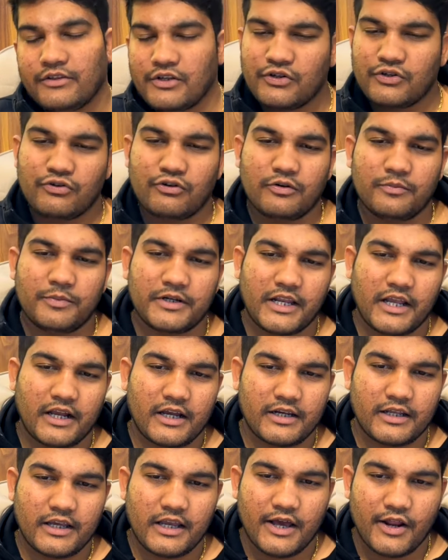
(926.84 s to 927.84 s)
this should be
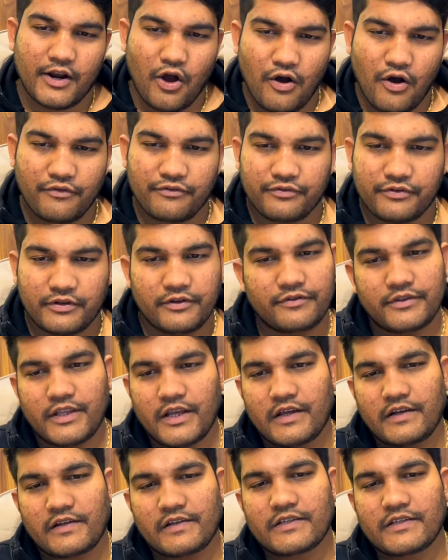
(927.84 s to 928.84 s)
taken care of if
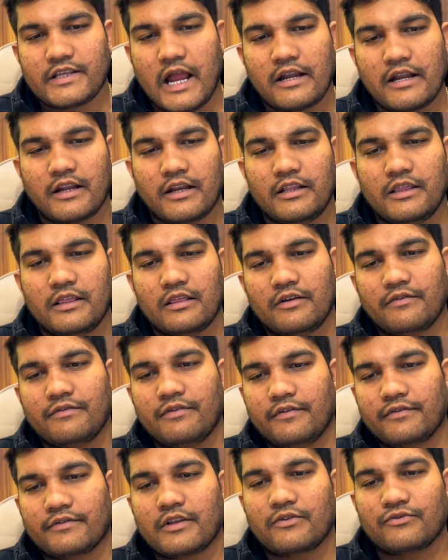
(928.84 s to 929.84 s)
there is saturn in the
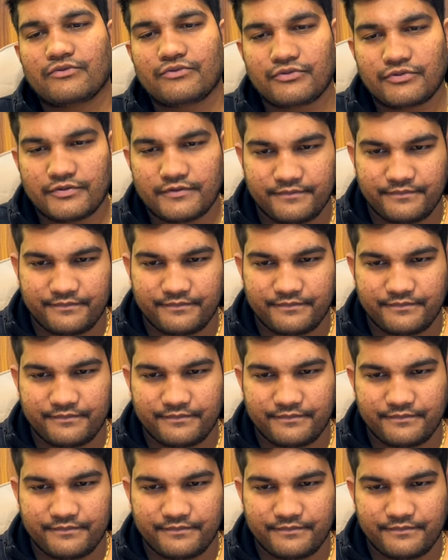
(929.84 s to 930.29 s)
fifth house